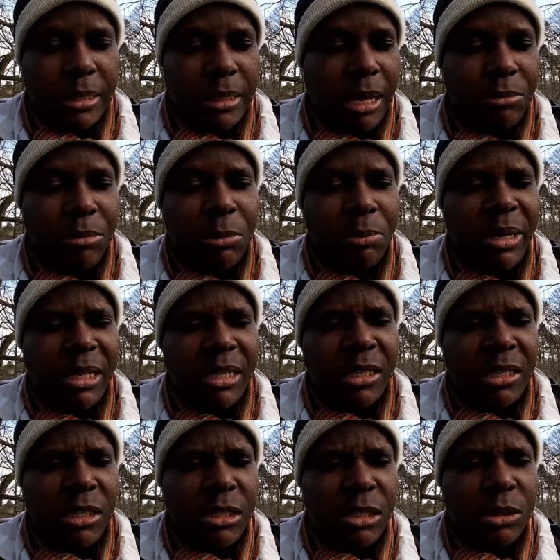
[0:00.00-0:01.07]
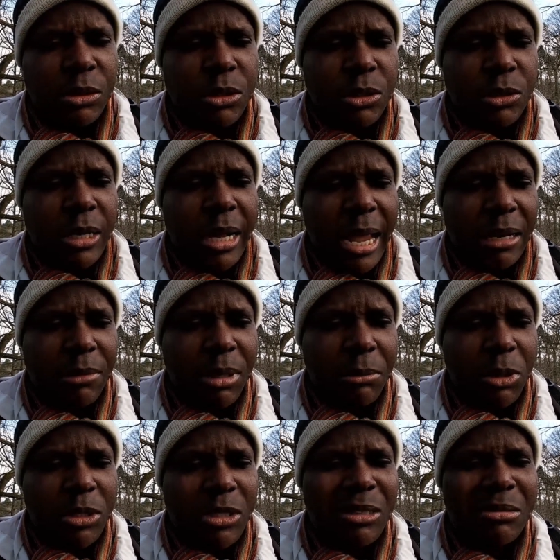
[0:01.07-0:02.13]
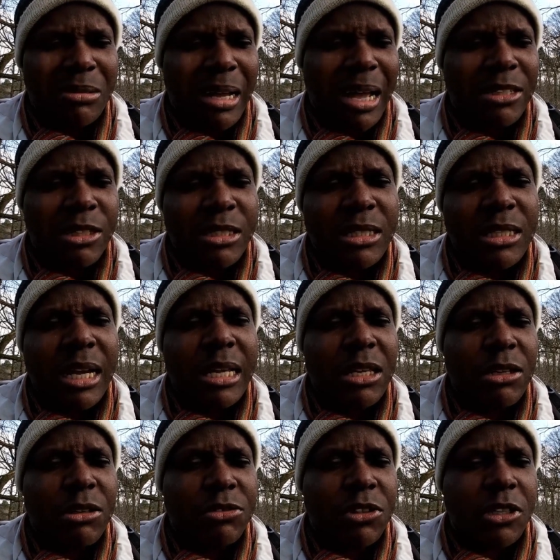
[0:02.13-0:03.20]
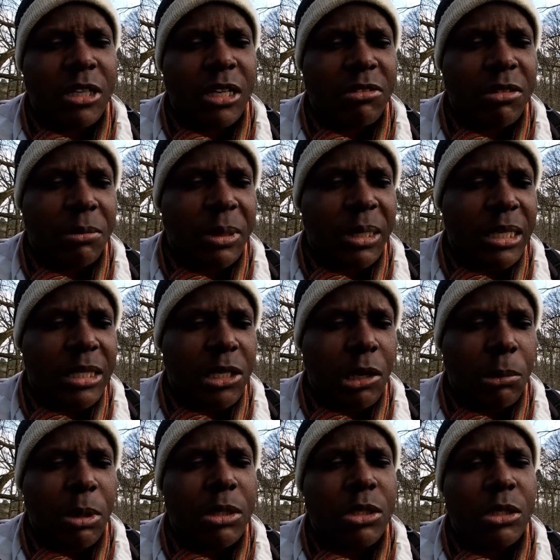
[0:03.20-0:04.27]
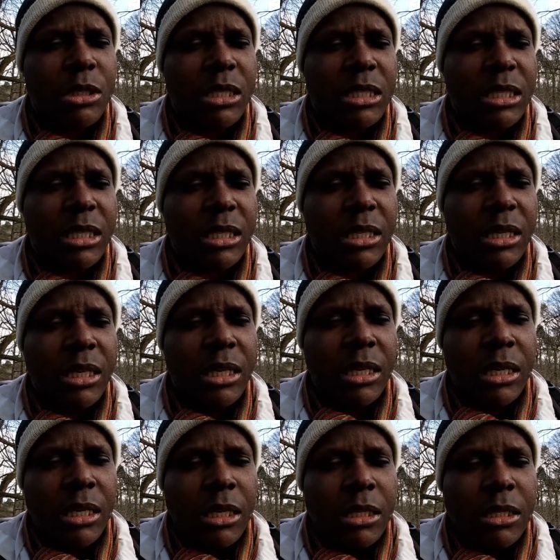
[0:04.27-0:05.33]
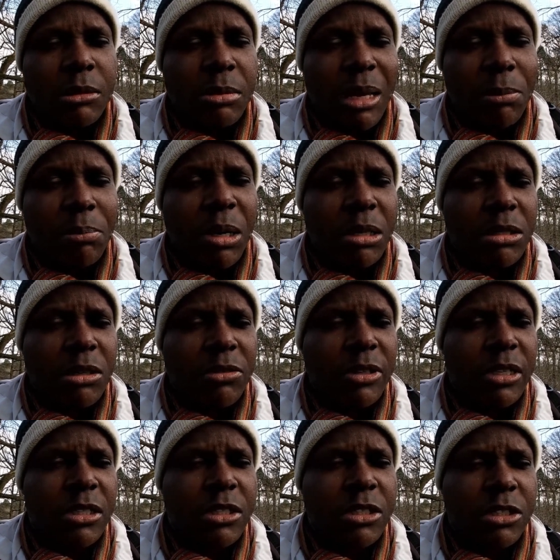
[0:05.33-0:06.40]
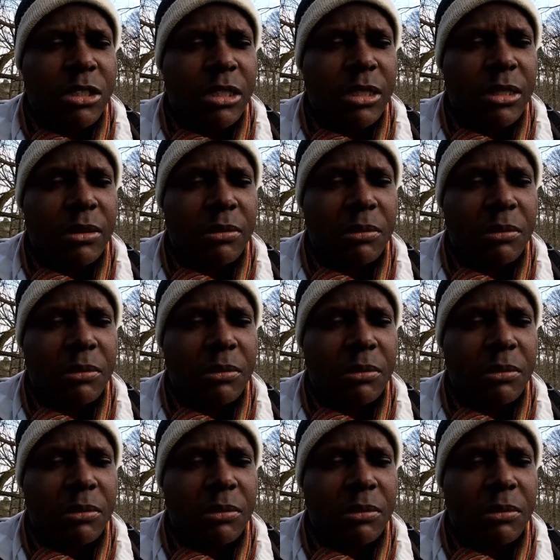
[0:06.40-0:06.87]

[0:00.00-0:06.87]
I'm depending on you to guide me, but I just thank you for giving me this opportunity to be a part of history.